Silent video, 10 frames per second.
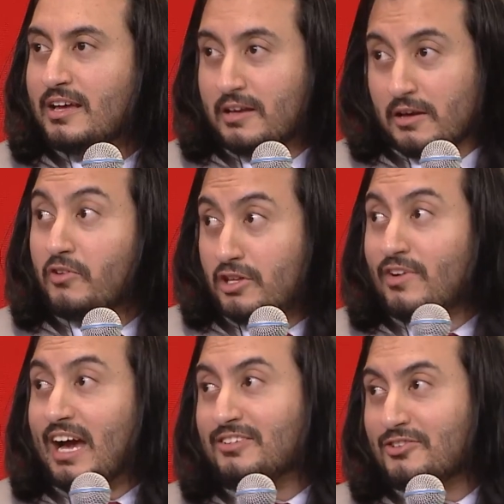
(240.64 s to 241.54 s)
which
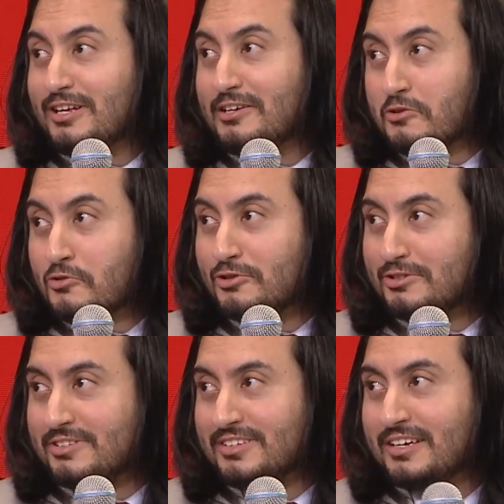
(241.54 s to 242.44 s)
we actually
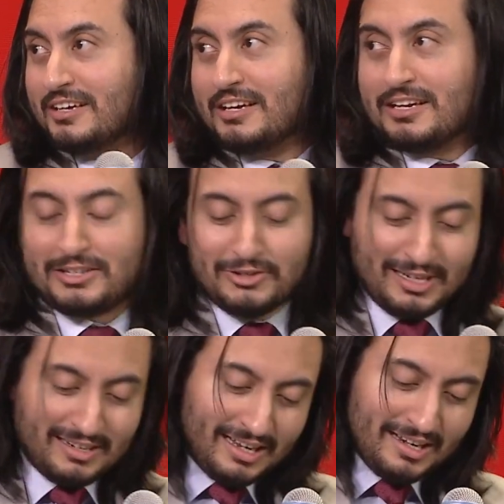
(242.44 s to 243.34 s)
use
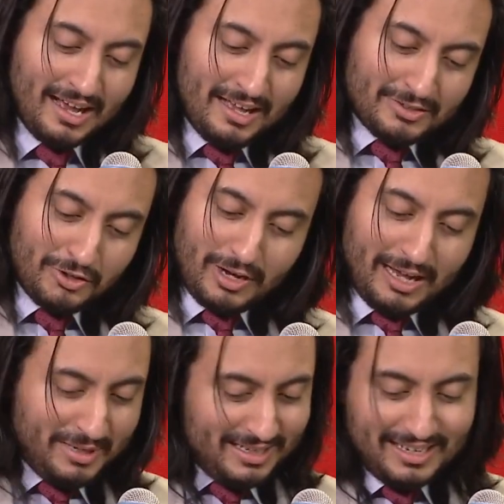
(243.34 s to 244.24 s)
today, right? So,
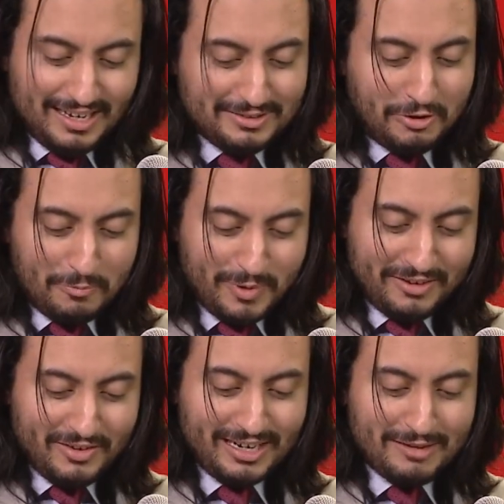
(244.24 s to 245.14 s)
I mean, here's
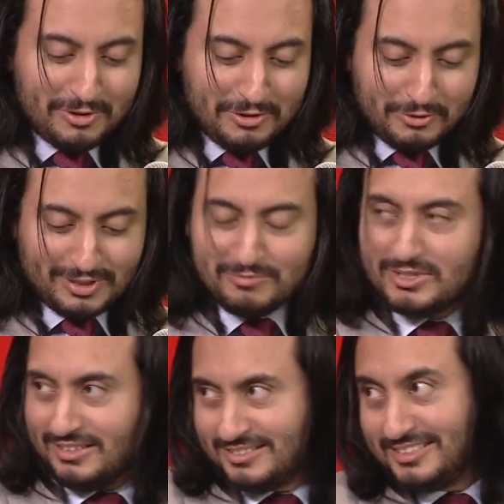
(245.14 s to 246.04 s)
hoping we are able to do some
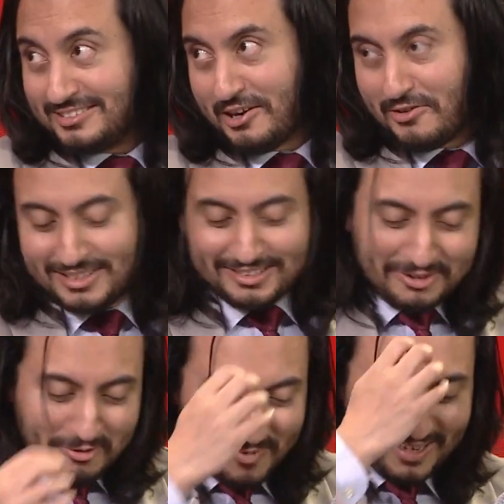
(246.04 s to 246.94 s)
justice around this
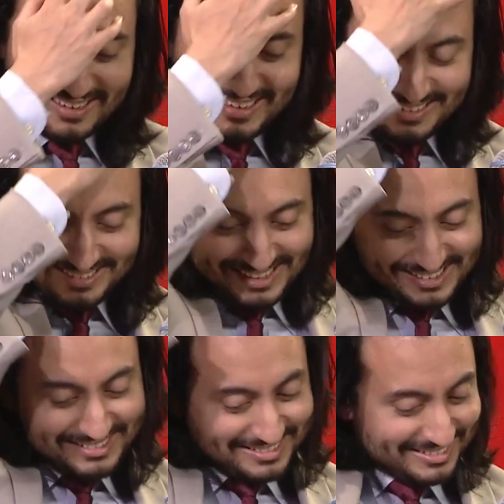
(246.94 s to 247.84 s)
topic.
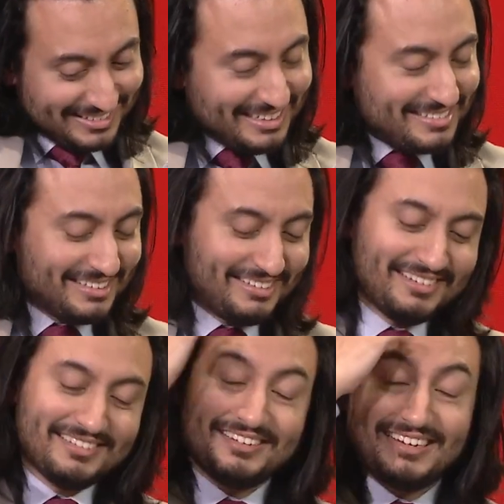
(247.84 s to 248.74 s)
It's
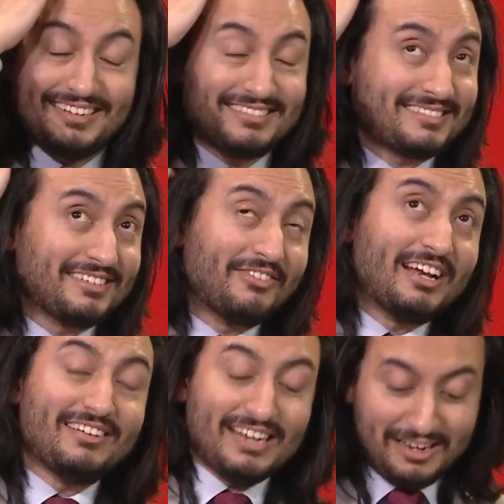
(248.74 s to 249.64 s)
a
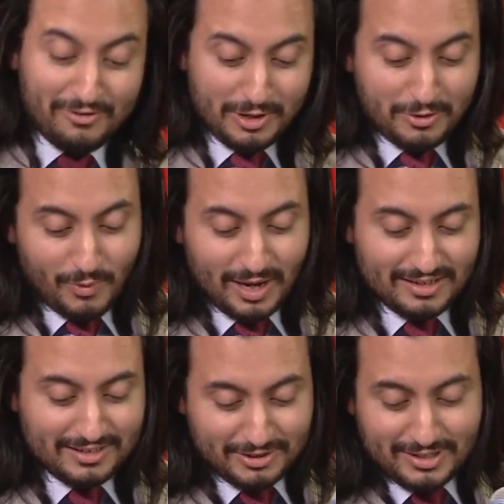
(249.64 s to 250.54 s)
very relevant
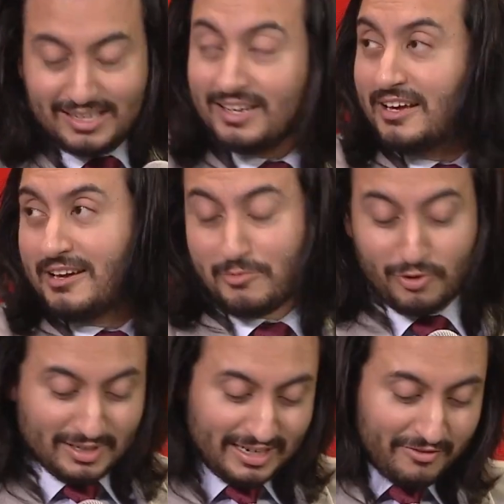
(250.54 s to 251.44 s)
one today,
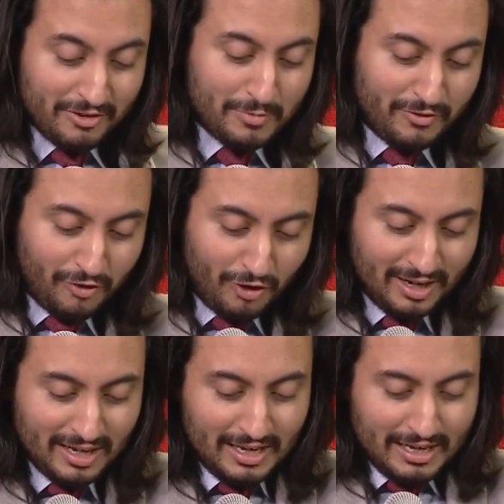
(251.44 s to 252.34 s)
more than ever
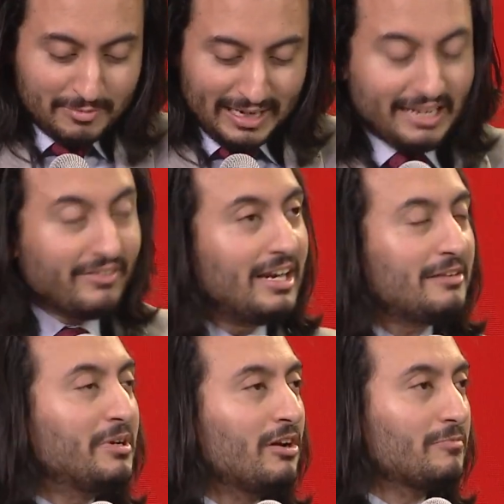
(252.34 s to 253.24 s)
before. But anyway,
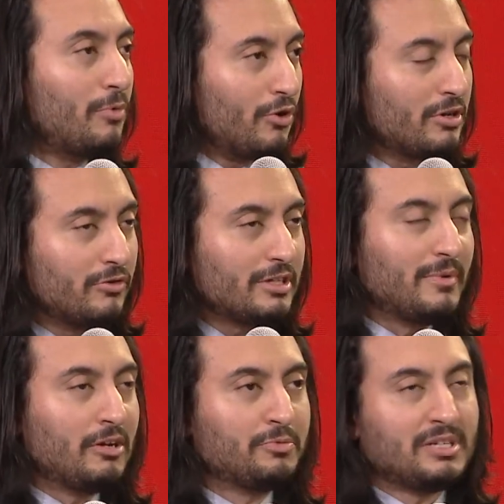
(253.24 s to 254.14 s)
let me not bore you with
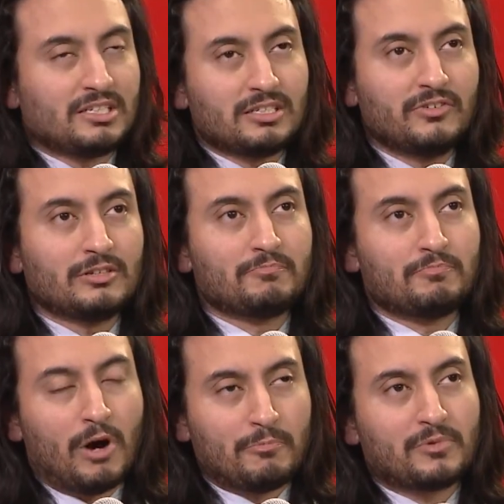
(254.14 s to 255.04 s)
my obsession with
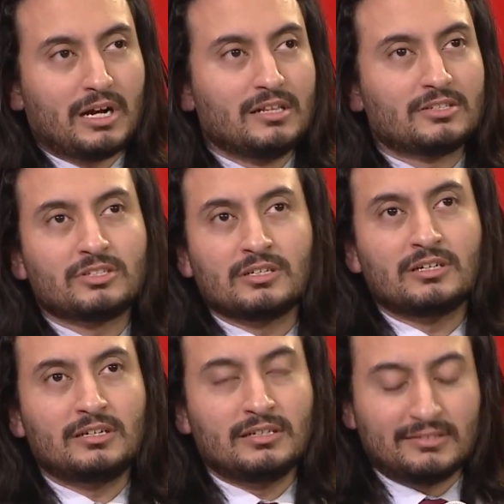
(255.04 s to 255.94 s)
pop culture
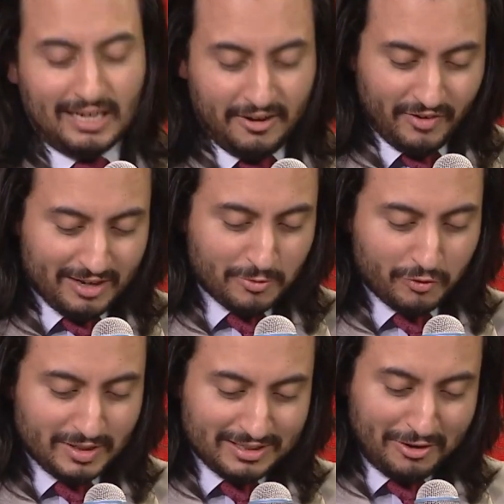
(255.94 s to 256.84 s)
and sci-fi
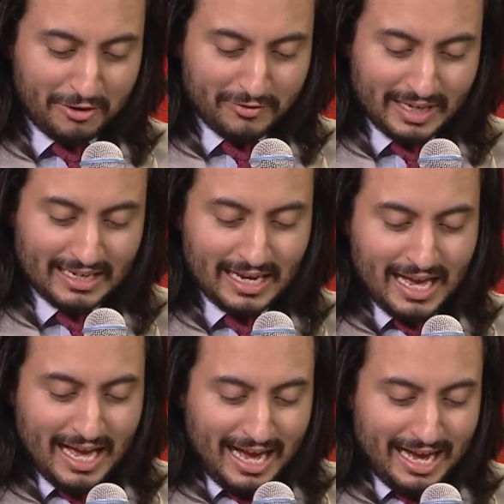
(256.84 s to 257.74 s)
movies and all of that.
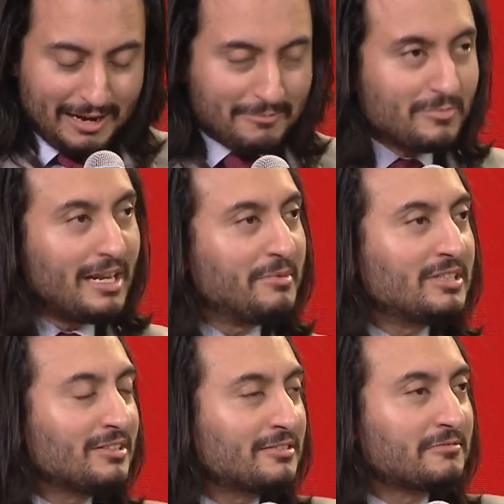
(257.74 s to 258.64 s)
Let me
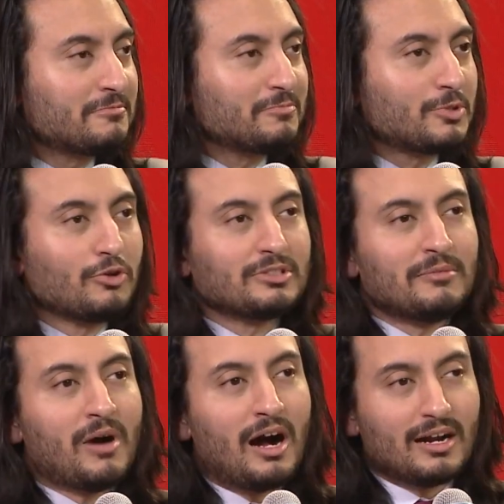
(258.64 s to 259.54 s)
just throw
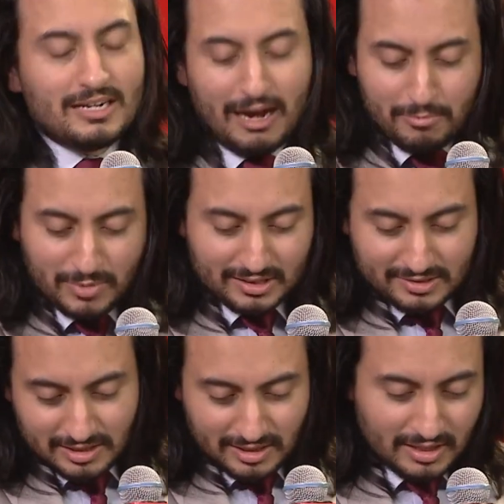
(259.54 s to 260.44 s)
some hard
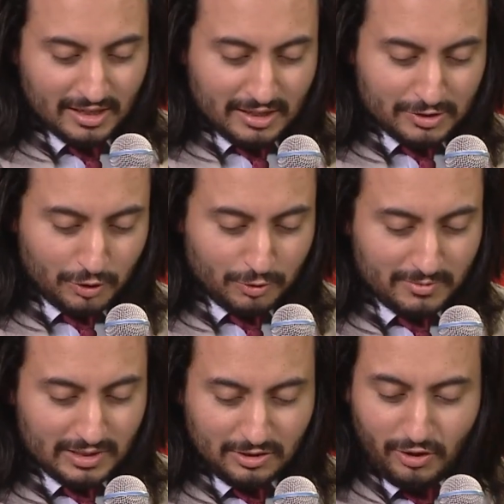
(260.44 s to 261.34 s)
numbers here.
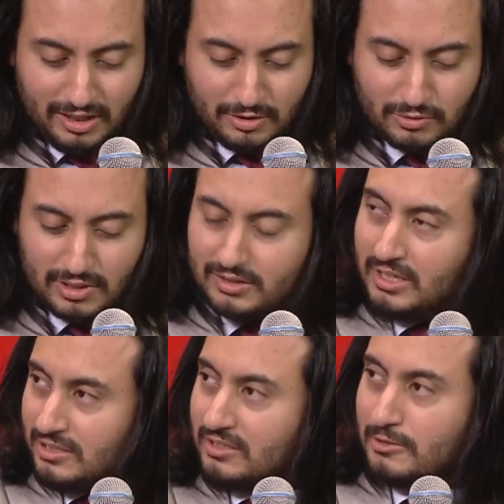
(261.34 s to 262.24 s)
So, according to a
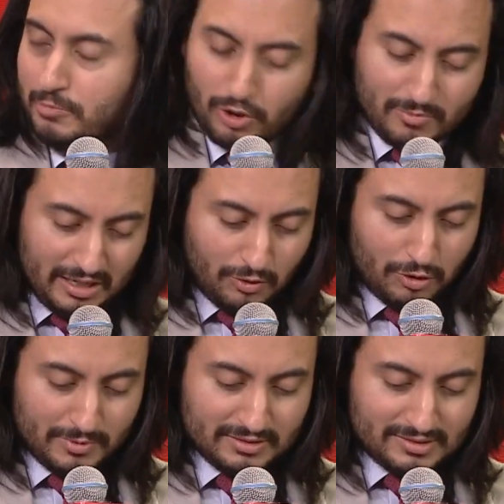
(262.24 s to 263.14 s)
recent report by
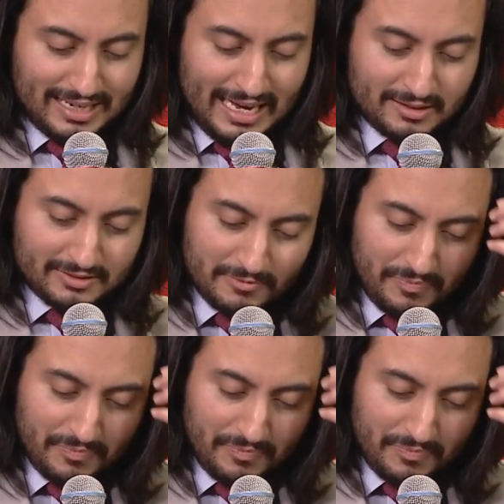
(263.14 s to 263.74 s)
Goldman Sachs,